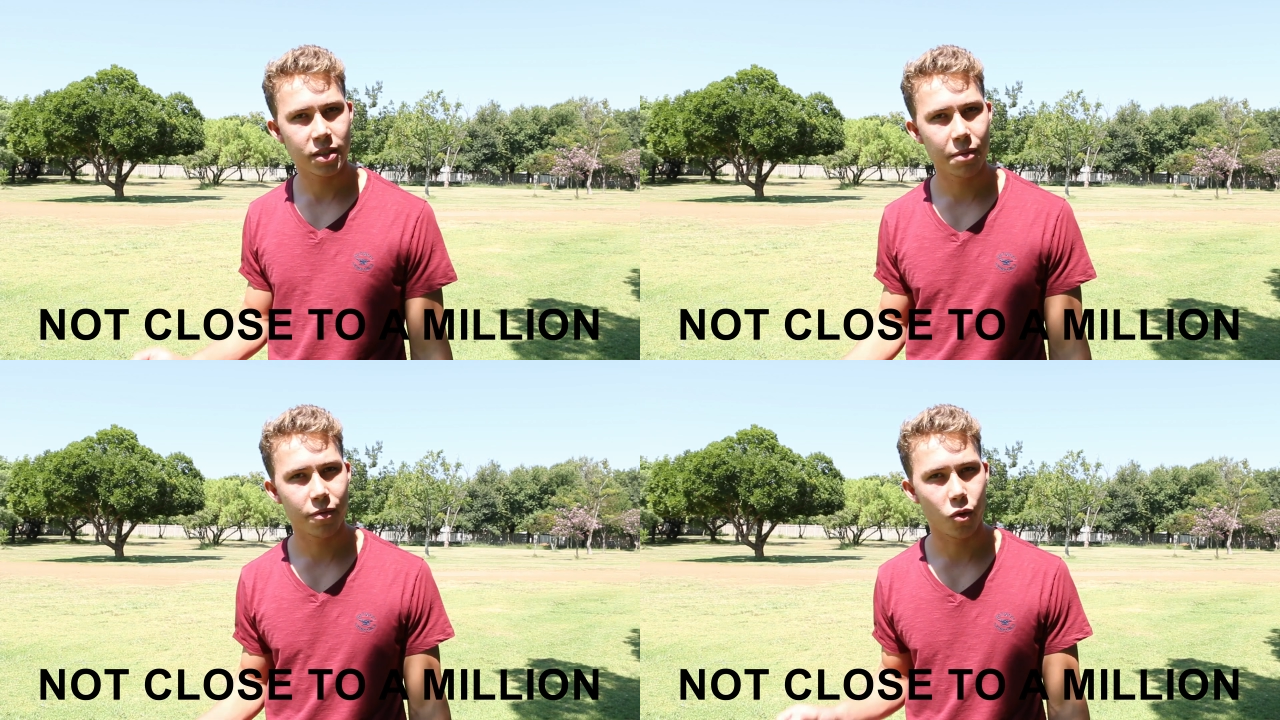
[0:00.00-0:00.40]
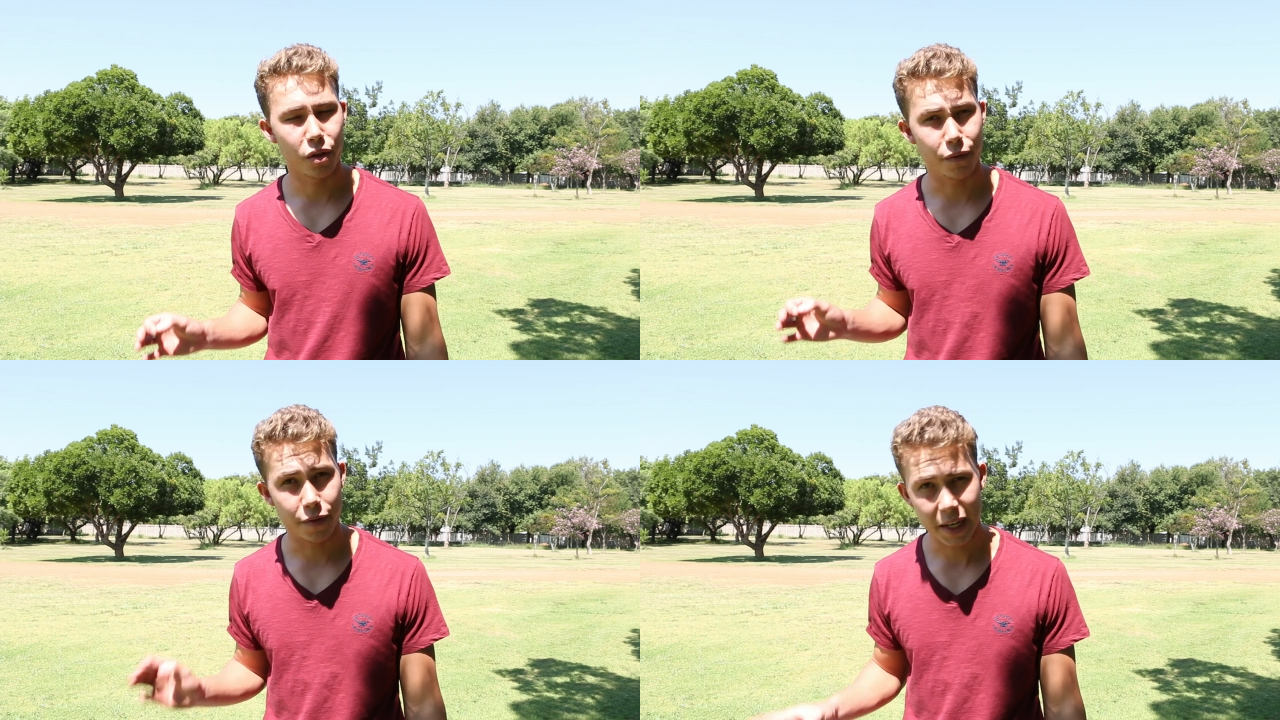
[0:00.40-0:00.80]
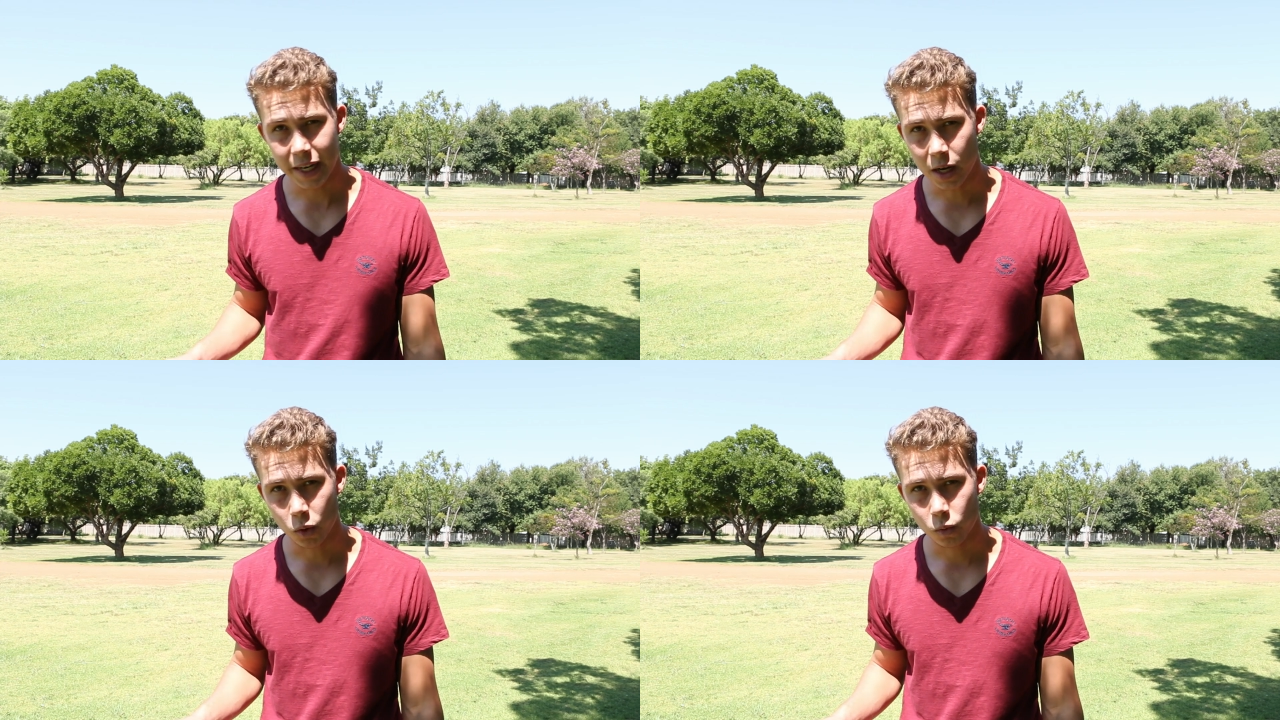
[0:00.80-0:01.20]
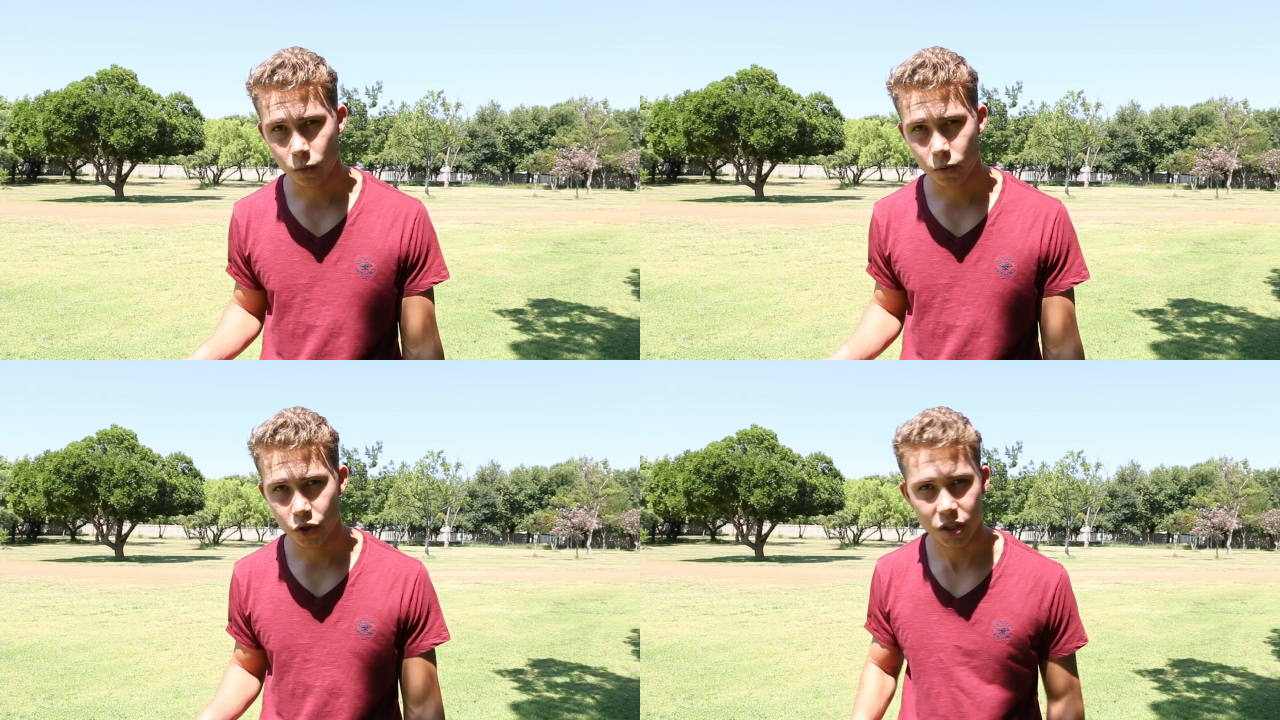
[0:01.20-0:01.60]
attempt for the video,
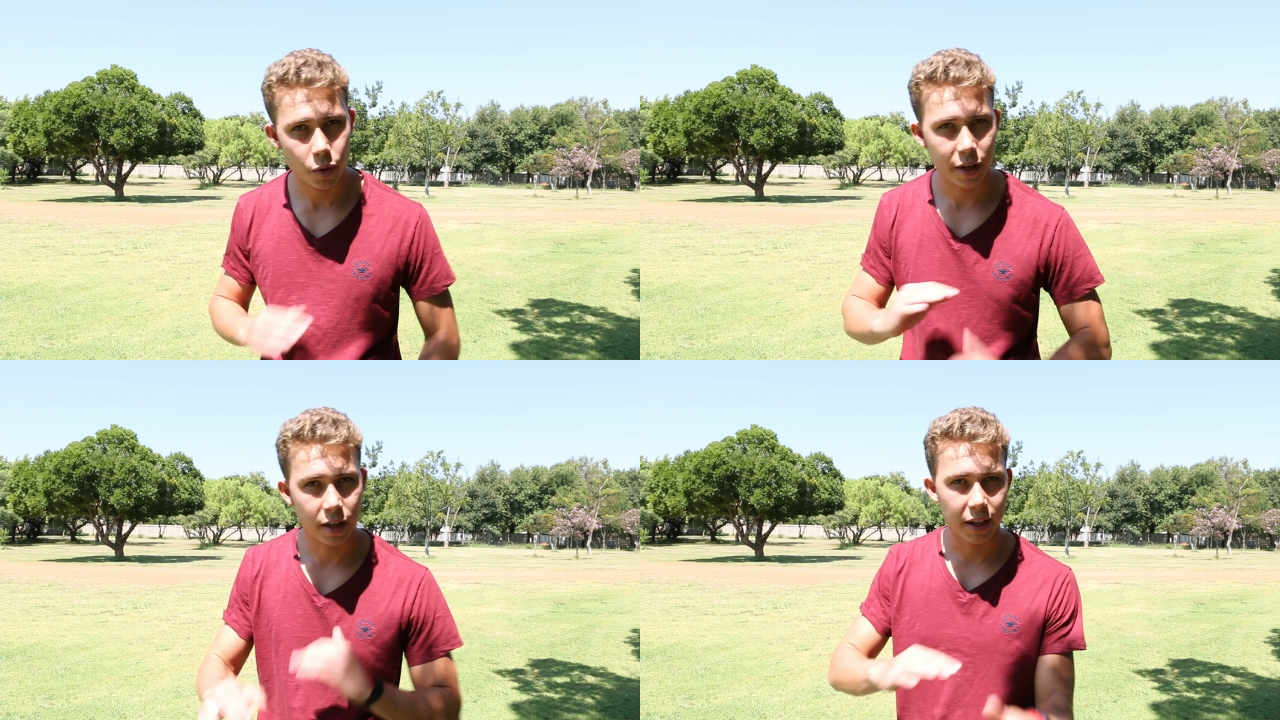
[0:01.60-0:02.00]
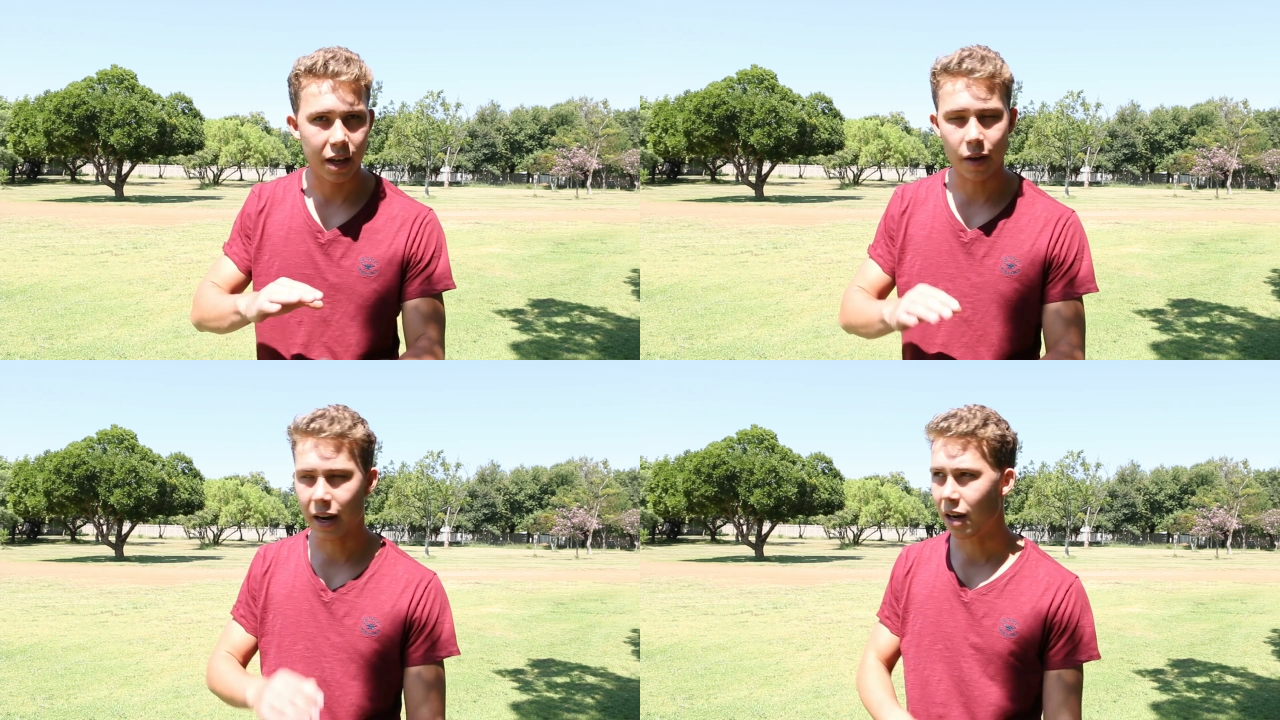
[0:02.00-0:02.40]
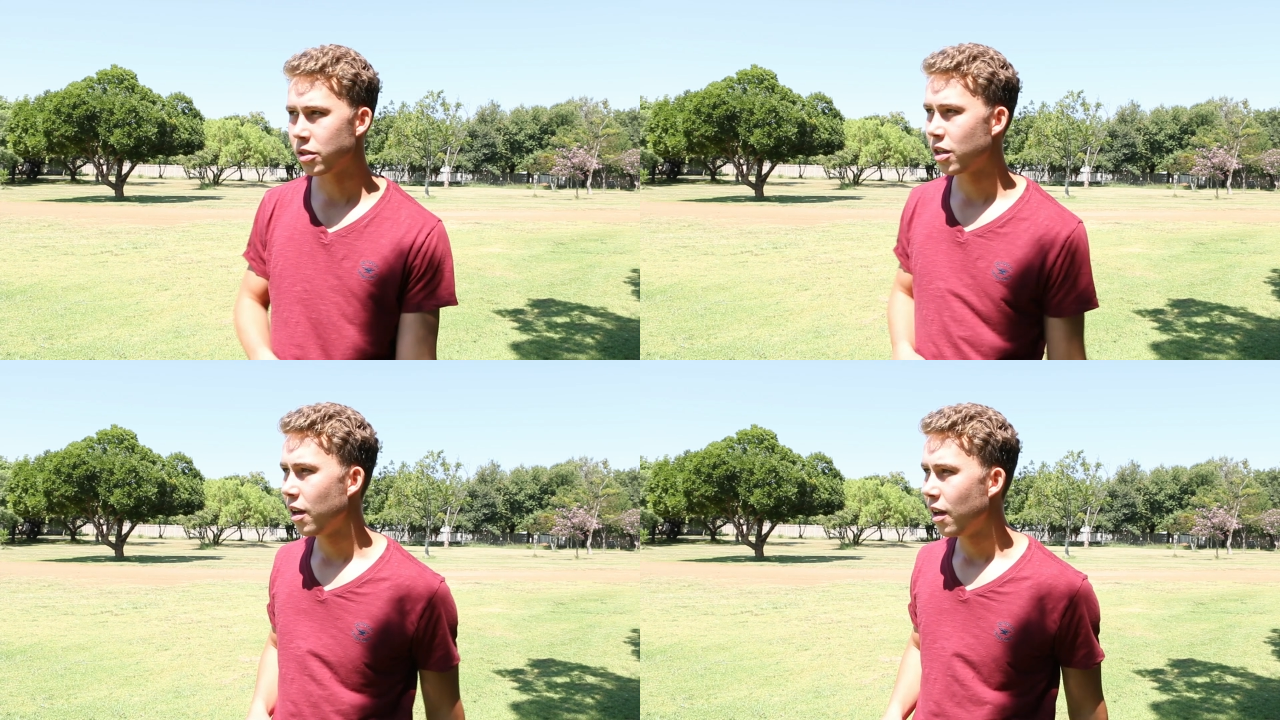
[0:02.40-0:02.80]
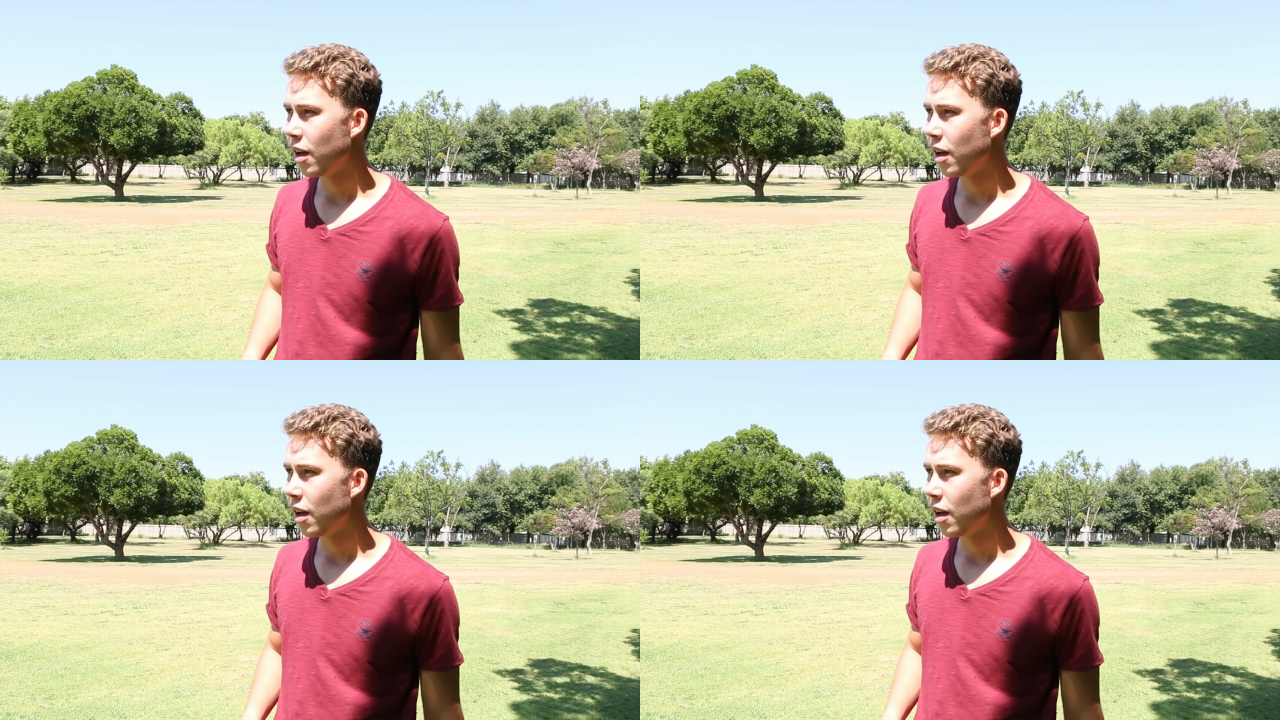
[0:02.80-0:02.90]
just so we can clear that out.